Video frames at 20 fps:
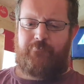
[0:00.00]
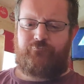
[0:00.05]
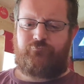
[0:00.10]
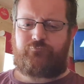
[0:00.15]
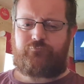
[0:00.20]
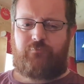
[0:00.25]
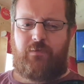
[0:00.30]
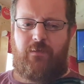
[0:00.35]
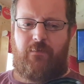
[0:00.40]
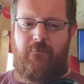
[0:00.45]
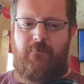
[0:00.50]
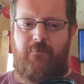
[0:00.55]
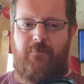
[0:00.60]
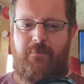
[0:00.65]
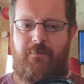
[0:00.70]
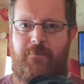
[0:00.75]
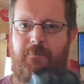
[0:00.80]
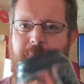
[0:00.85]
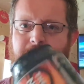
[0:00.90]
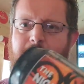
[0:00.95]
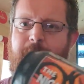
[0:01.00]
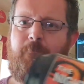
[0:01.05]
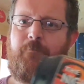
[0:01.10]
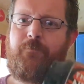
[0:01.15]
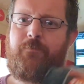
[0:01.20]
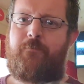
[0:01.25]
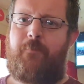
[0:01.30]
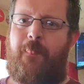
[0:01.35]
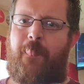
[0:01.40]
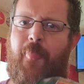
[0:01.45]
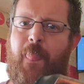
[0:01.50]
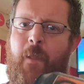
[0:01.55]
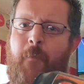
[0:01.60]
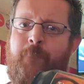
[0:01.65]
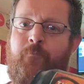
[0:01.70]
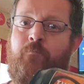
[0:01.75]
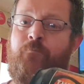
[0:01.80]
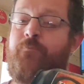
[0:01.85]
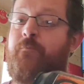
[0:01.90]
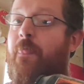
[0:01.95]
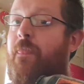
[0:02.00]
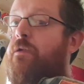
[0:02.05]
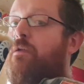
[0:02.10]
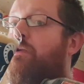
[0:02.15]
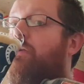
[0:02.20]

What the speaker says: Lovely stuff. As for